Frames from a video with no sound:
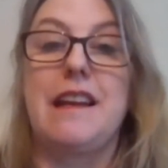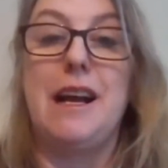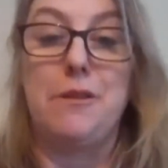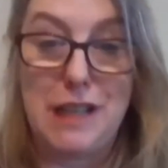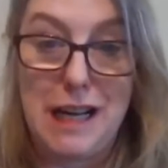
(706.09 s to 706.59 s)
and
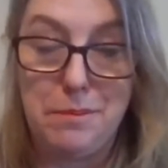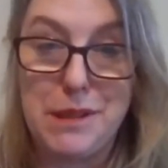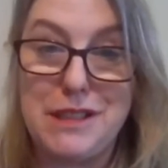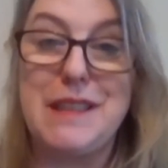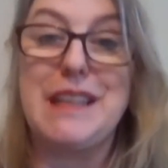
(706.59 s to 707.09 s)
how it
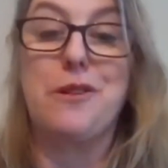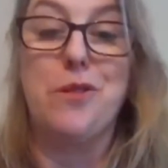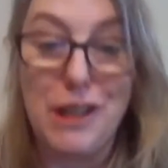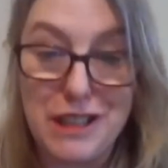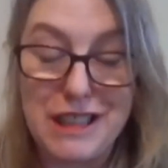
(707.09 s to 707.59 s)
happens and the
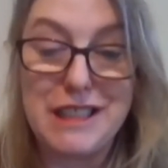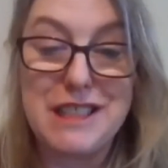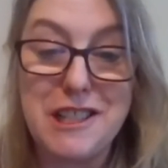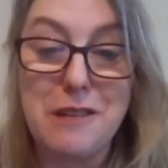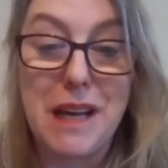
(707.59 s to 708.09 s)
inequality in
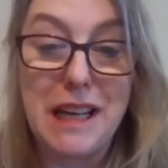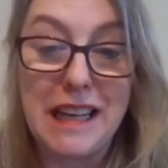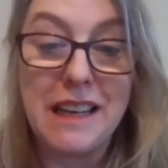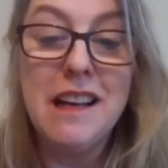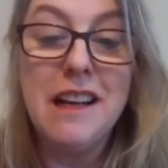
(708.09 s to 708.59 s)
decision
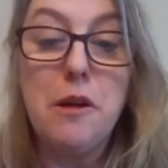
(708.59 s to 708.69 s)
making